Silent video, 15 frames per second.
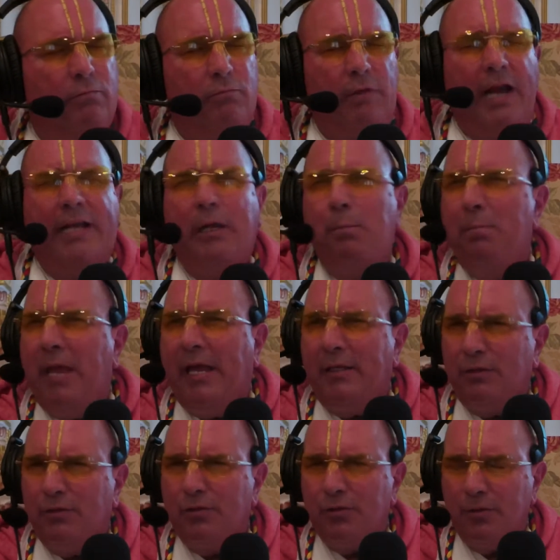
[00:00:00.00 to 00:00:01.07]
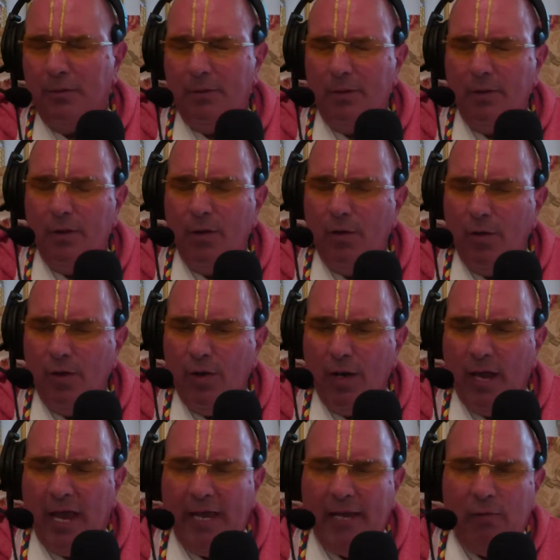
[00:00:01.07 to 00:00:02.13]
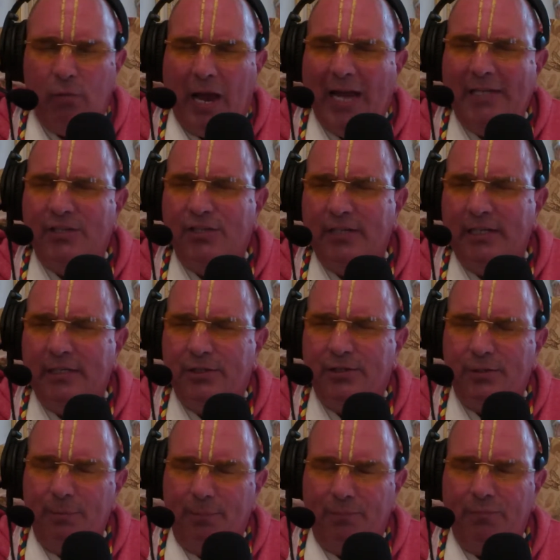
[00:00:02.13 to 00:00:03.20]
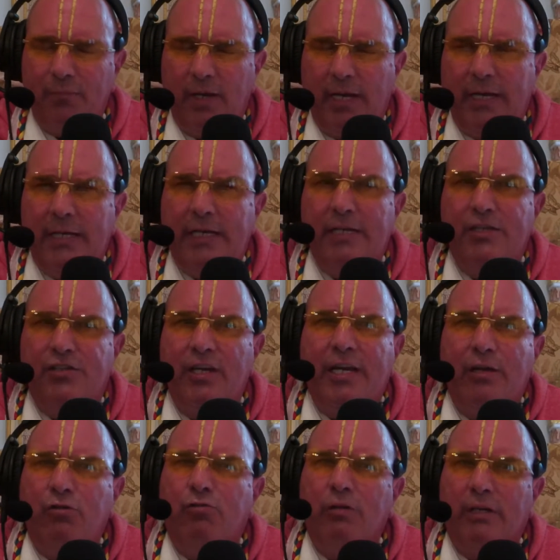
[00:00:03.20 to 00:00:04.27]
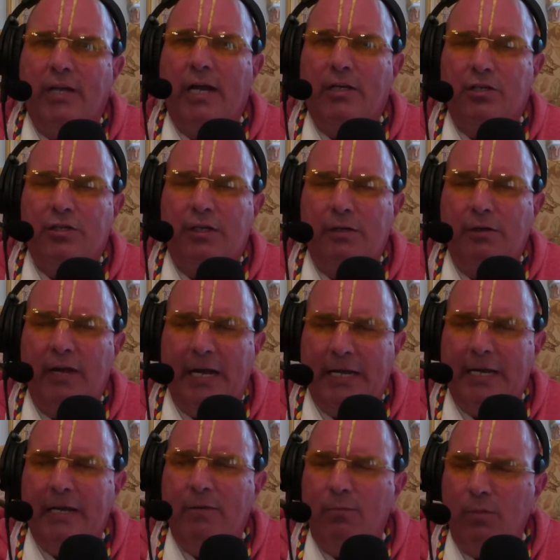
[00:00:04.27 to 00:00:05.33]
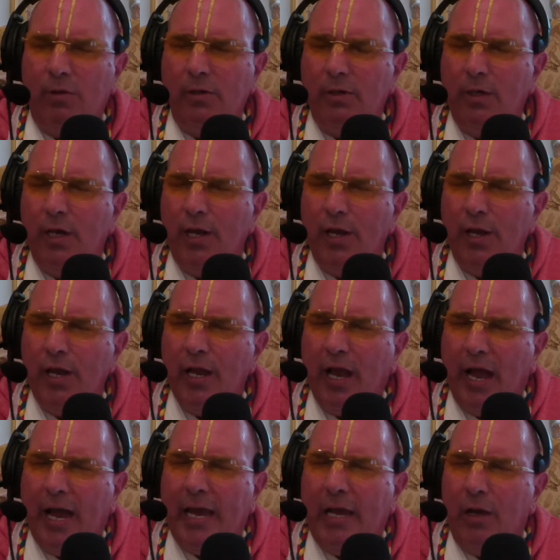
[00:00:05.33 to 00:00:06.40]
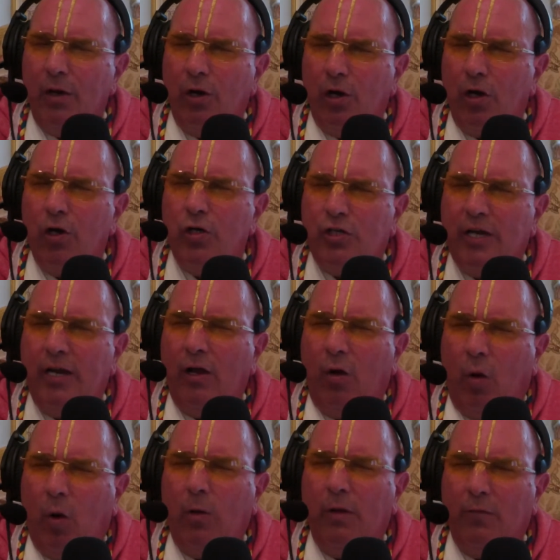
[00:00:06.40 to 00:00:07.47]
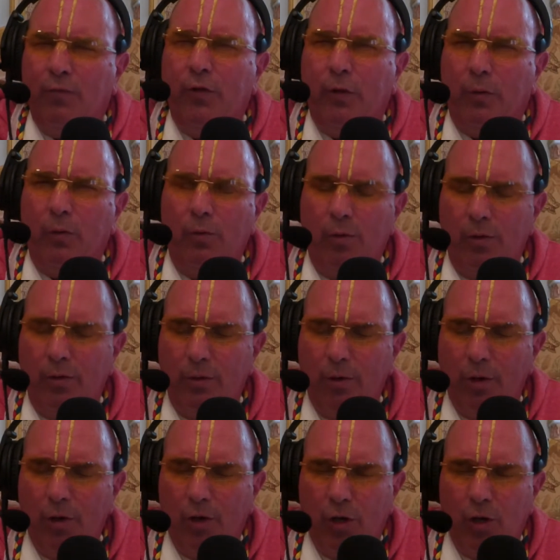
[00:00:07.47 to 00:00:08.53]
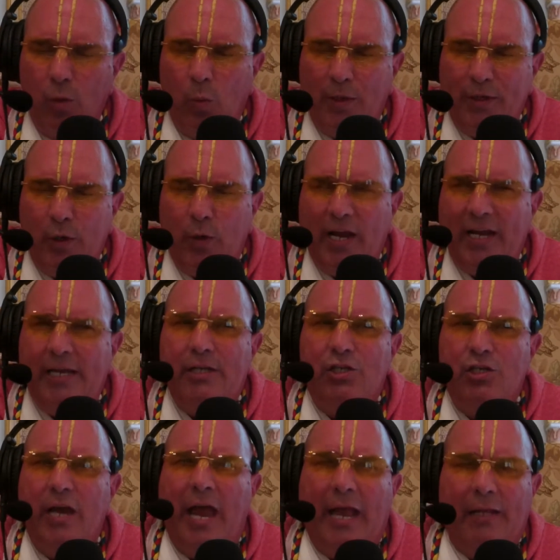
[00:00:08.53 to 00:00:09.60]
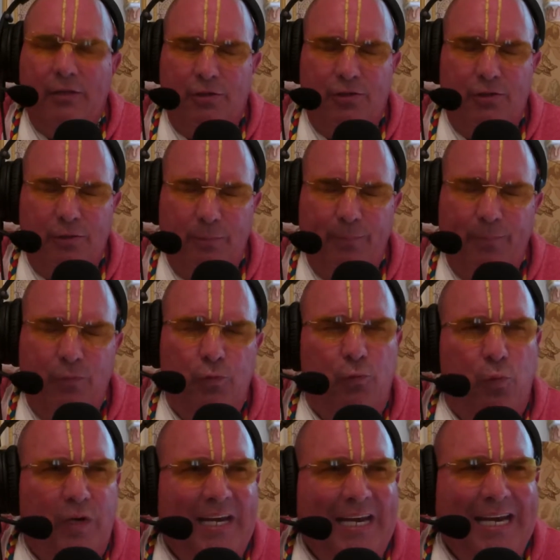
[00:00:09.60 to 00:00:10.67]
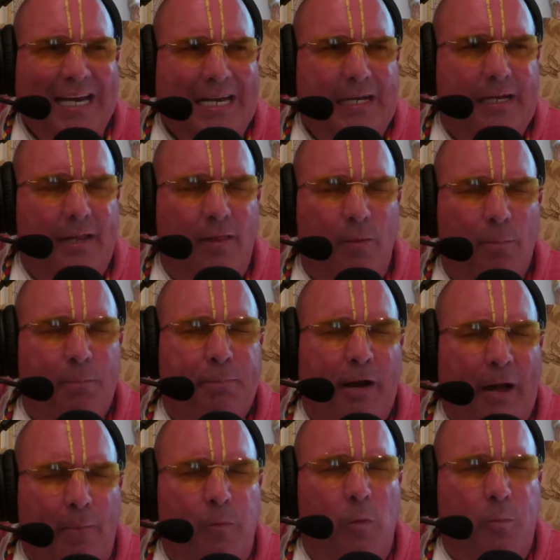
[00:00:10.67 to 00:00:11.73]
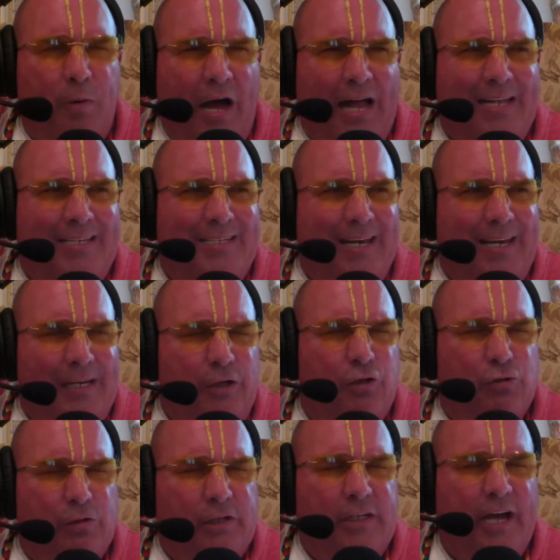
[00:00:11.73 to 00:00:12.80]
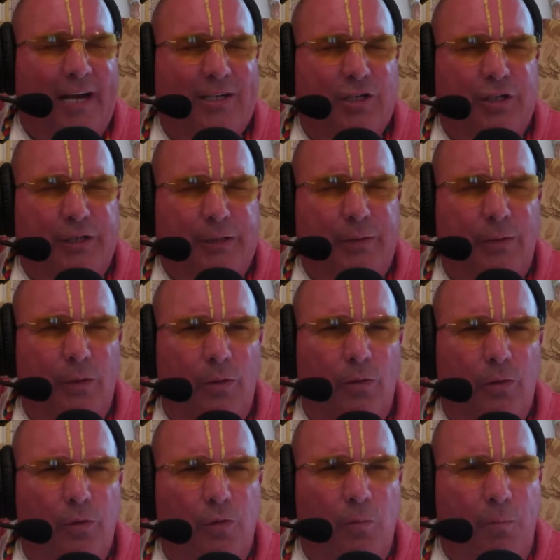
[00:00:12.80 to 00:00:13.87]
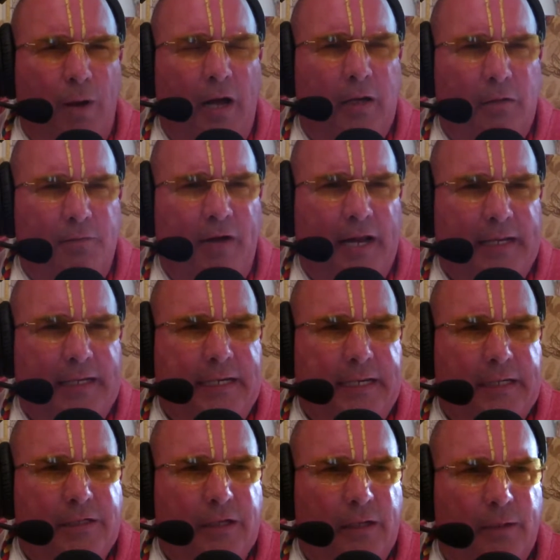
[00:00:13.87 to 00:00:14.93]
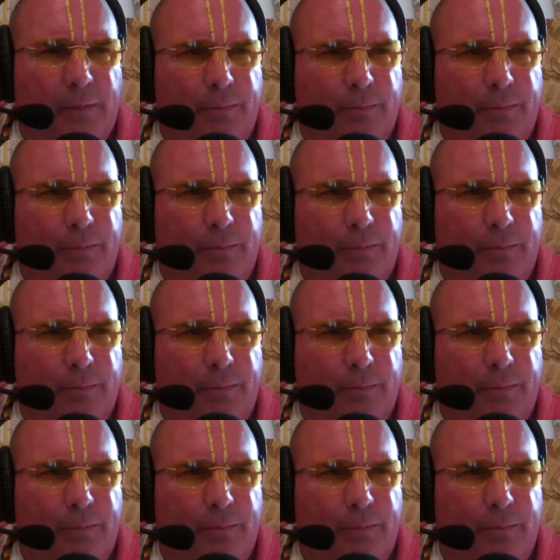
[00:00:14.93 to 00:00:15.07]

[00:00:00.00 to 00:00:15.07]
recommends, he writes this in his introduction, and I urge all of you, when you get a chance, read Prabhupada's introduction to Bhagavad Gita.